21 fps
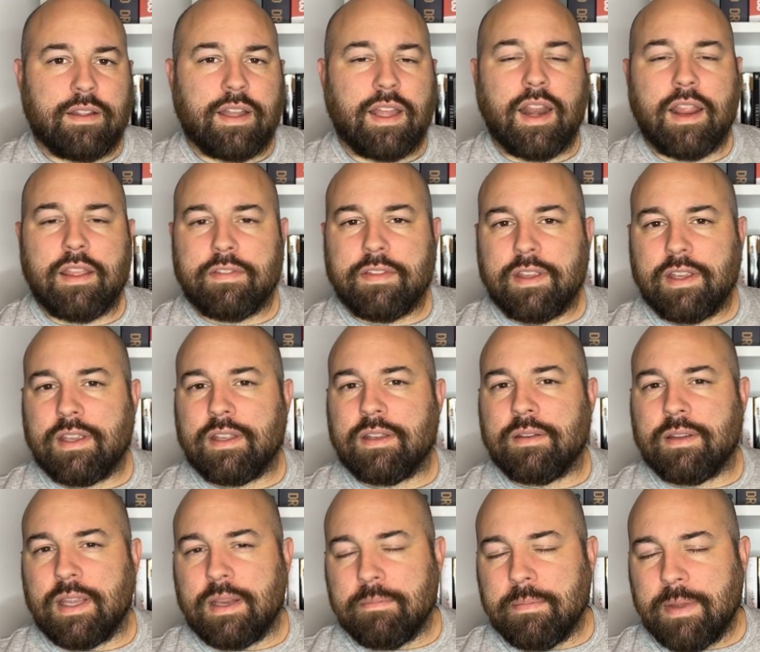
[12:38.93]
And I think
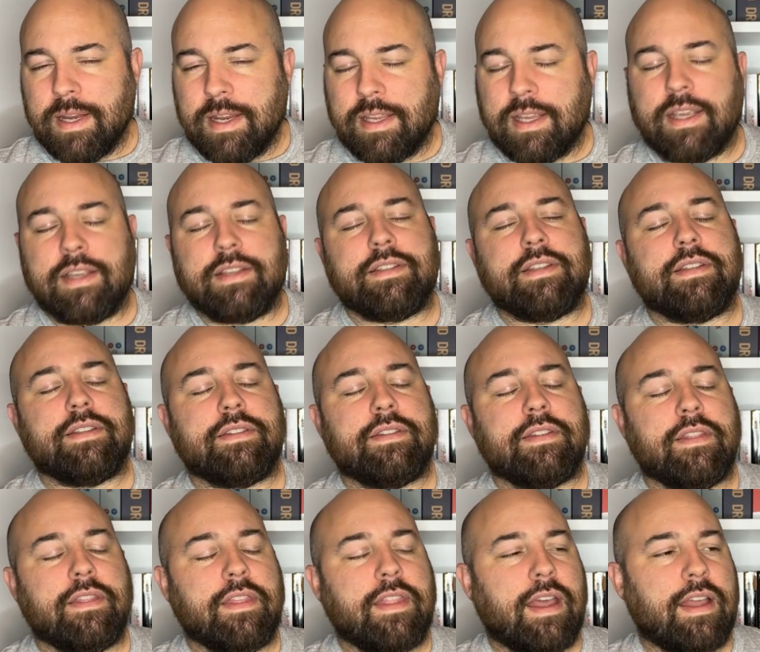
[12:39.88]
in many
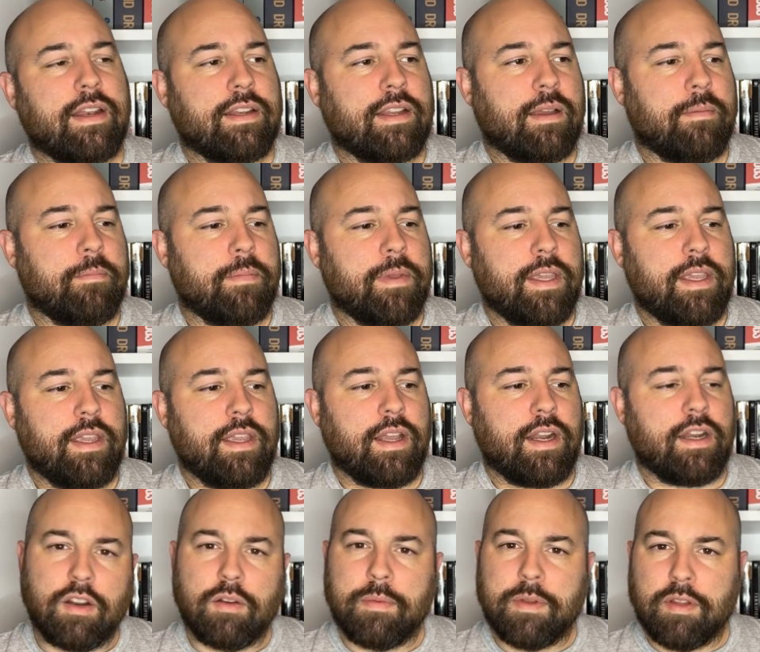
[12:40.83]
cases that can be
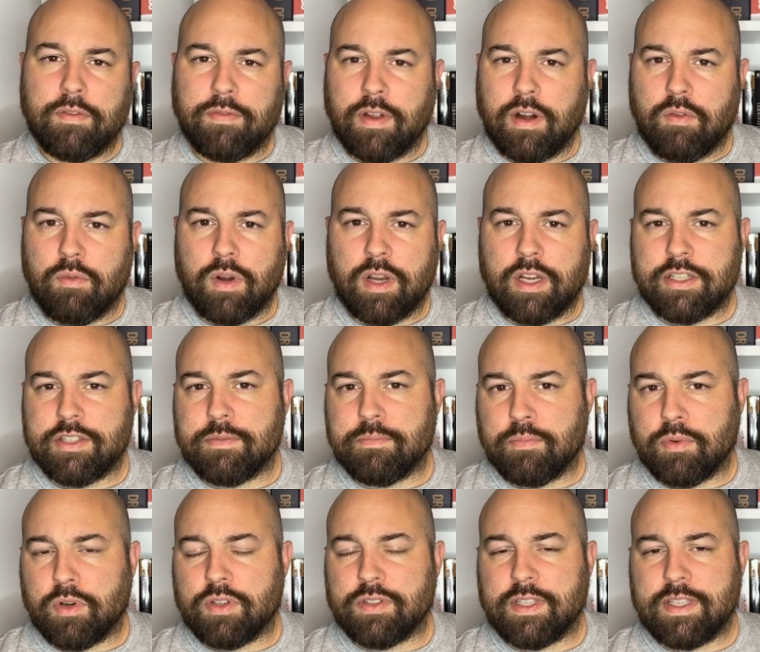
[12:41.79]
a little bit of a
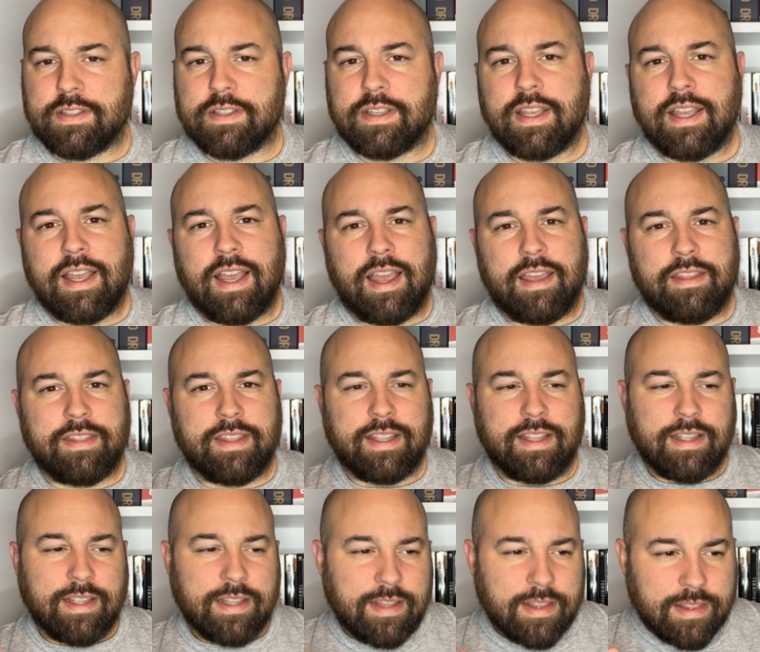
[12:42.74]
rush process. I
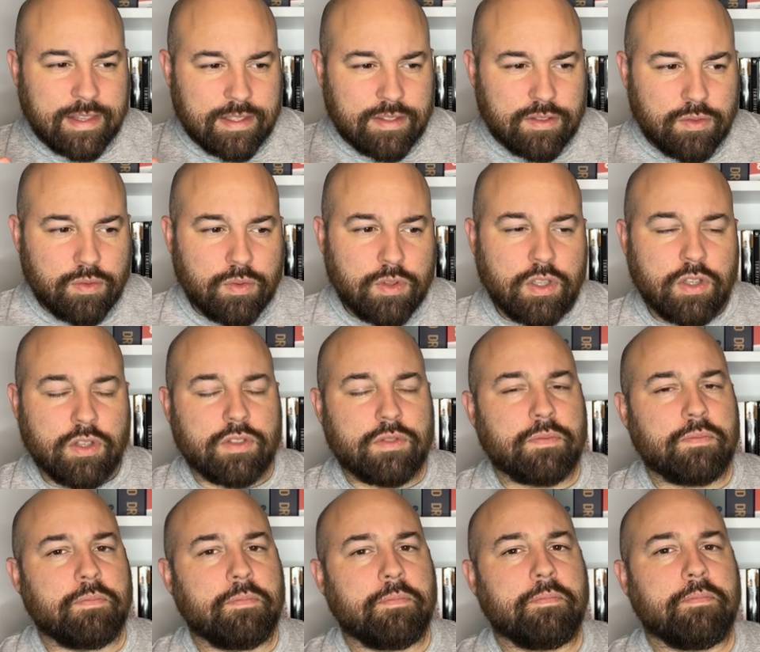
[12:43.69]
think the
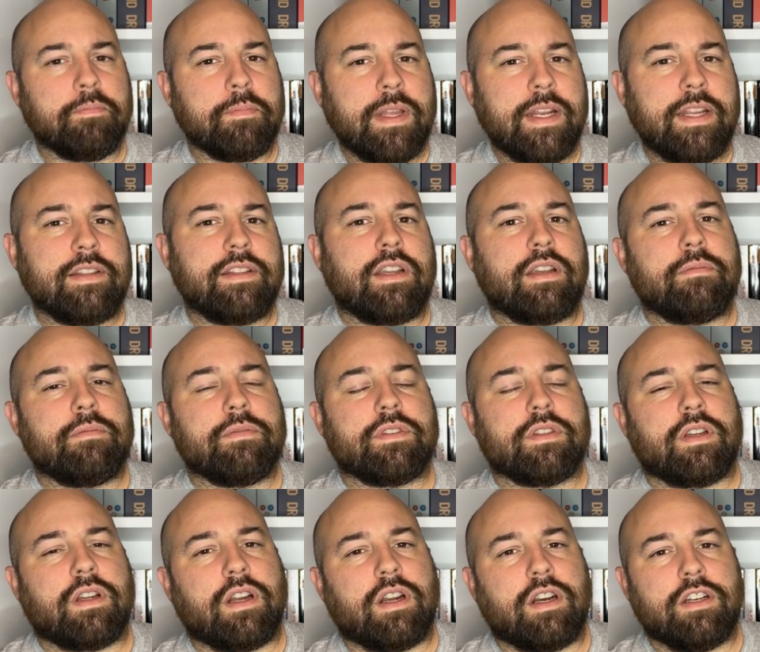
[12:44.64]
studios many
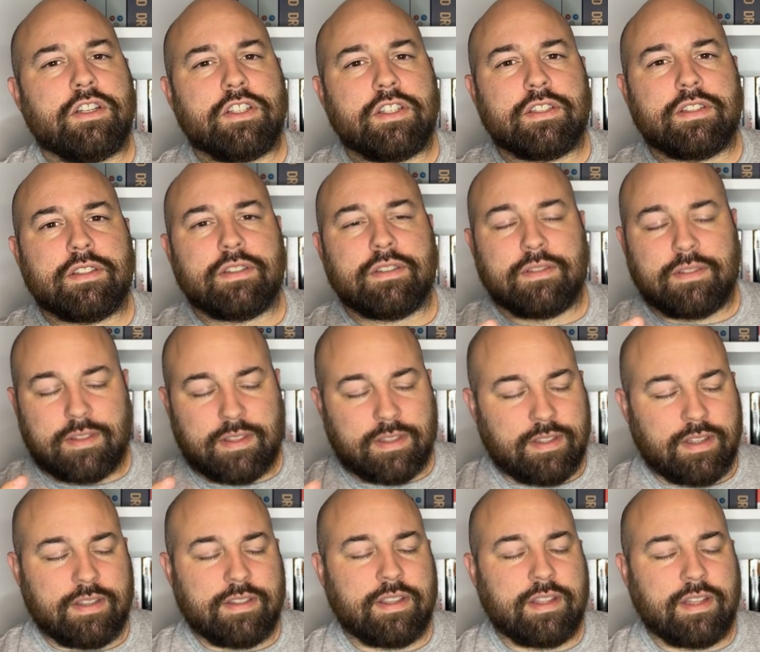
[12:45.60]
times are just,
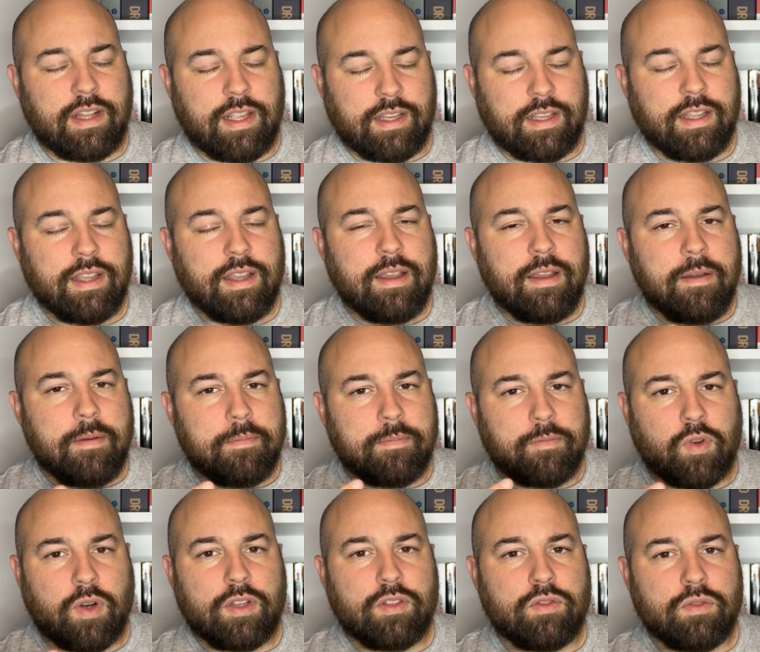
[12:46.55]
as I said, like
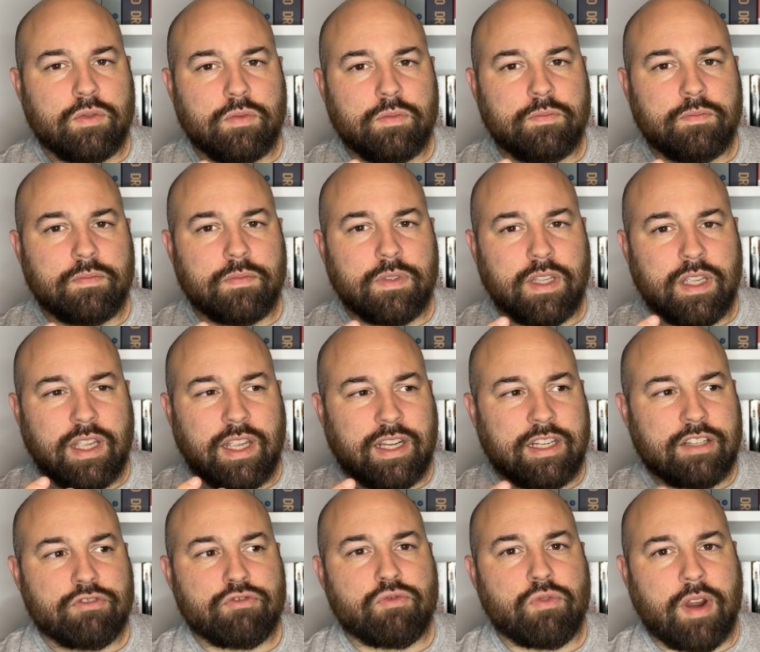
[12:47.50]
trying to
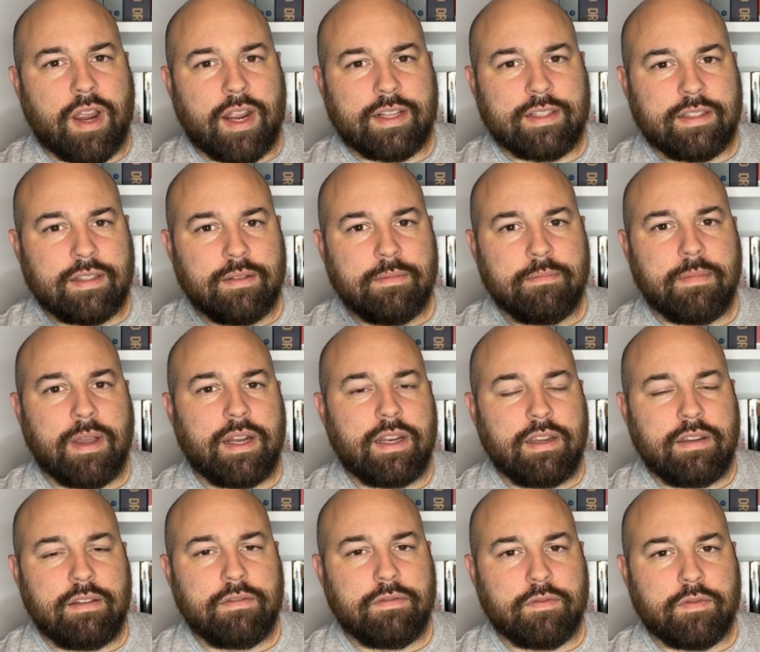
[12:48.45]
extract
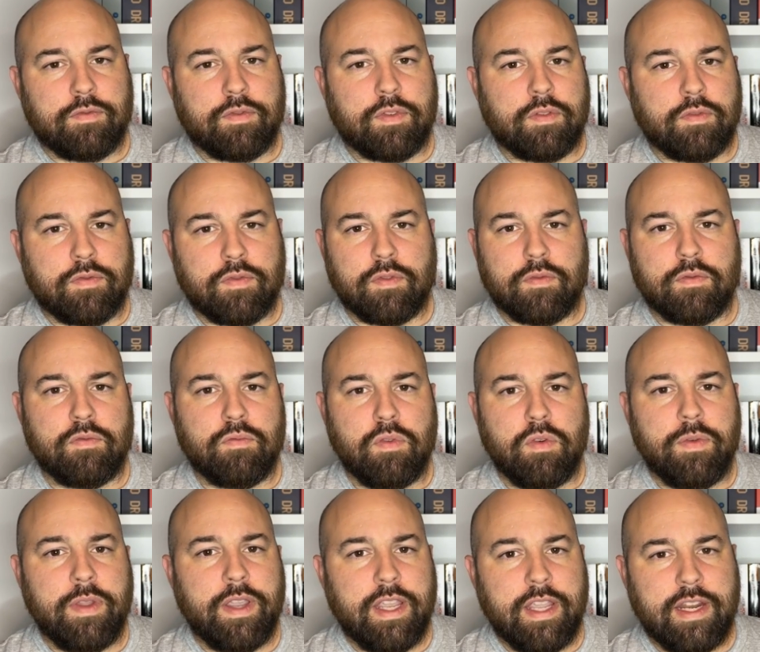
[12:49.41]
money from the
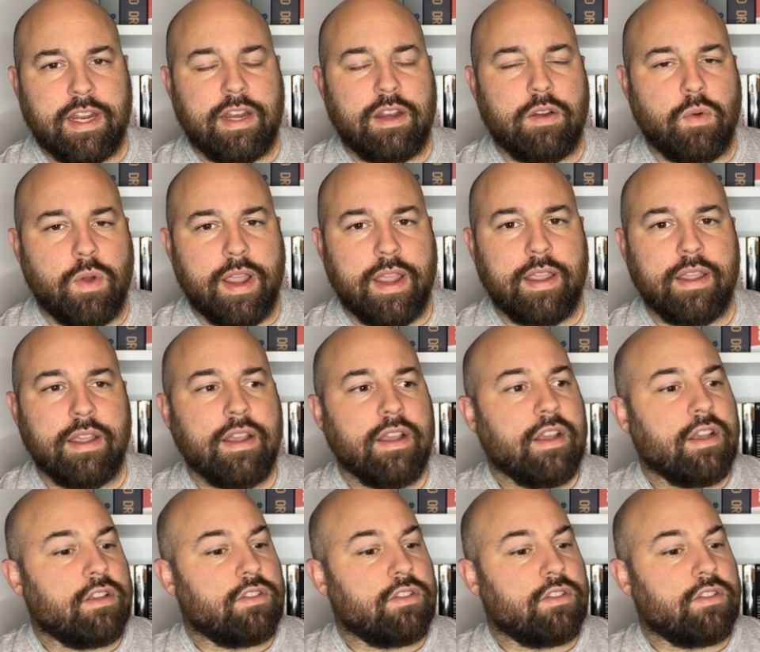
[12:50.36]
movie in any way.